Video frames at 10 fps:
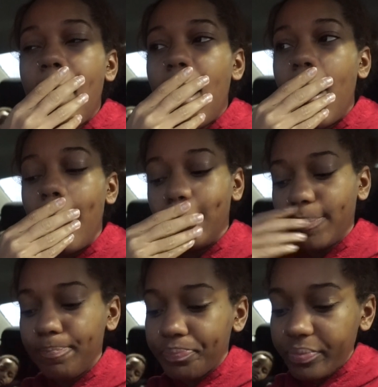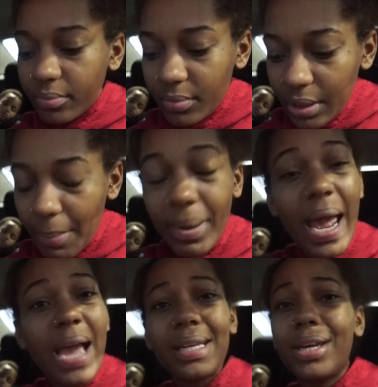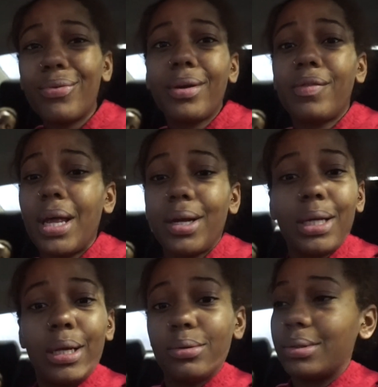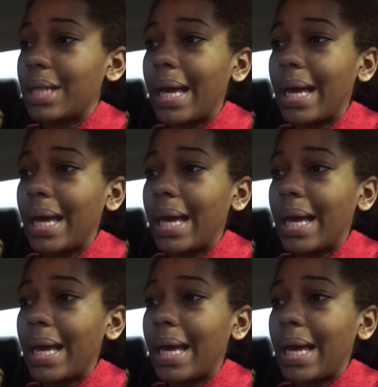But I had to get rid of a lot of clothes.